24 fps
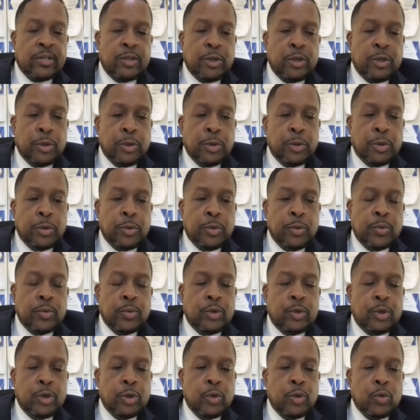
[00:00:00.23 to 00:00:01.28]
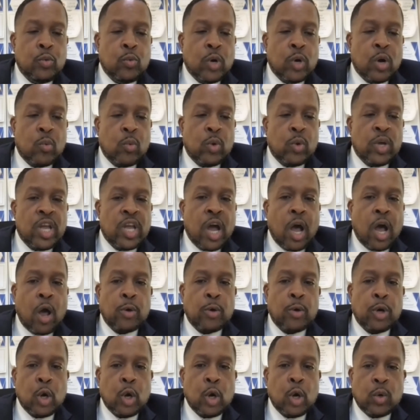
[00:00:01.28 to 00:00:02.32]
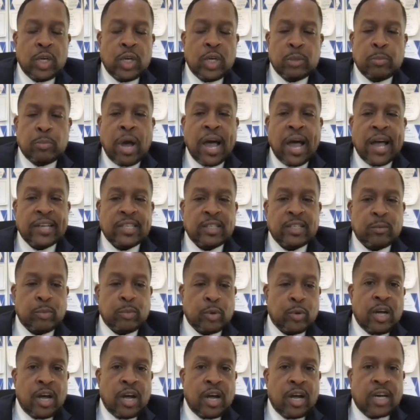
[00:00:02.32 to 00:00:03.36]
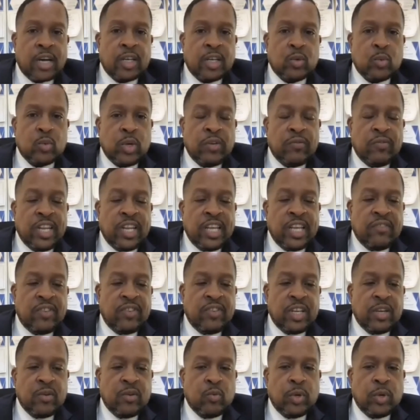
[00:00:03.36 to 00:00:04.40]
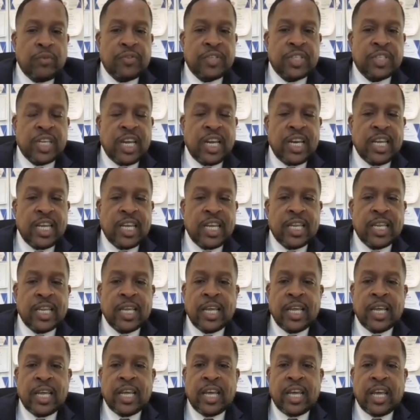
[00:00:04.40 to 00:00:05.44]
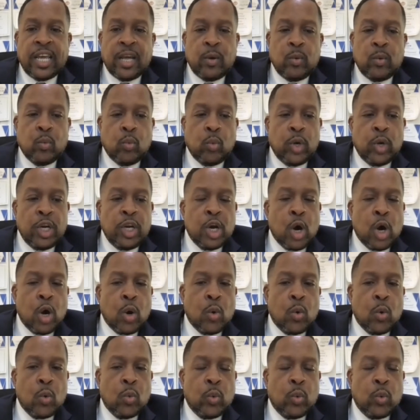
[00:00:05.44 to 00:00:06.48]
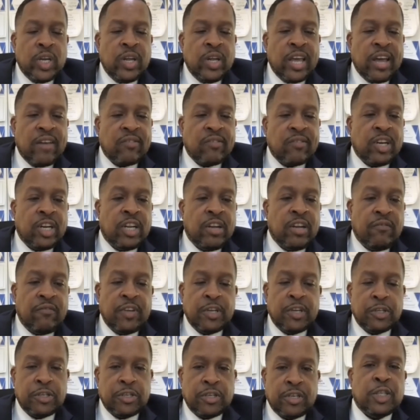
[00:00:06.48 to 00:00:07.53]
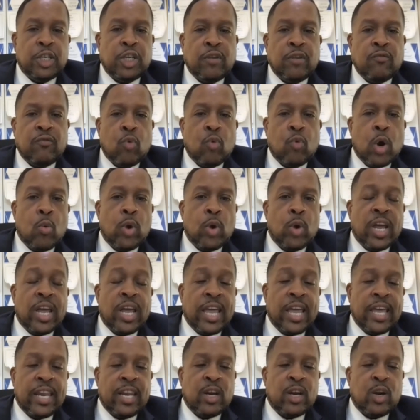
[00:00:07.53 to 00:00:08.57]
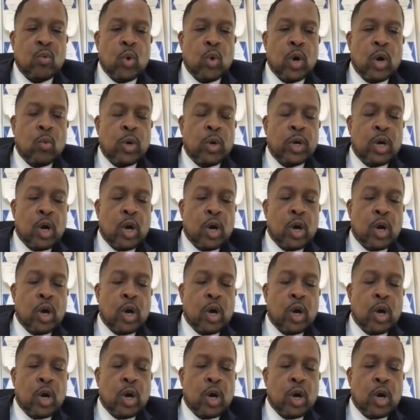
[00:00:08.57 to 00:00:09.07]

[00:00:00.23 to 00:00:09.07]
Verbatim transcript: to do what we all know is possible because uh, we've lived it, we've seen it, and we know we have clear vision and of where we're headed and where we're